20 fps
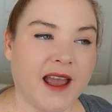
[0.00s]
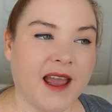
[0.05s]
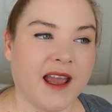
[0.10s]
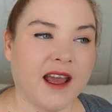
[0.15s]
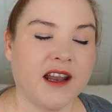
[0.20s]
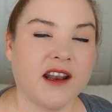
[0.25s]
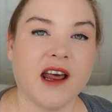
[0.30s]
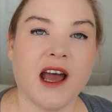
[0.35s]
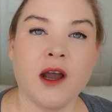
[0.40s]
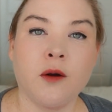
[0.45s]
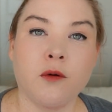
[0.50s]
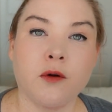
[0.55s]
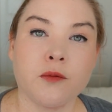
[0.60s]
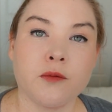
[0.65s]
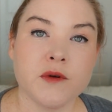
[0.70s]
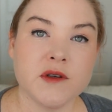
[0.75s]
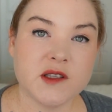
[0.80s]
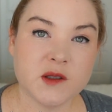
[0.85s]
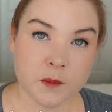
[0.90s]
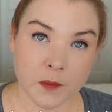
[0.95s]
and I will
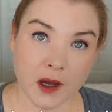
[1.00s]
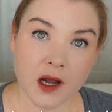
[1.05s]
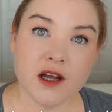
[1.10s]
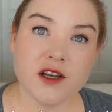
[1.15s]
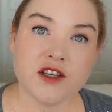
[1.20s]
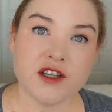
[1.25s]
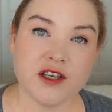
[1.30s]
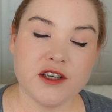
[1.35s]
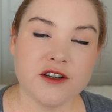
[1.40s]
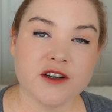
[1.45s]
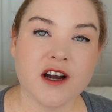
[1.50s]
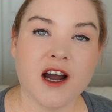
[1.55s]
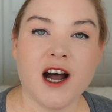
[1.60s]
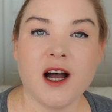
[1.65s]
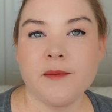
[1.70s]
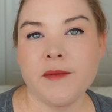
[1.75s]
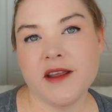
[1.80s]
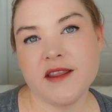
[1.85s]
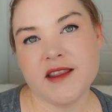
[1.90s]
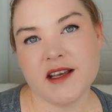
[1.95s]
respond to your
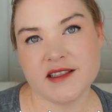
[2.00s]
comment.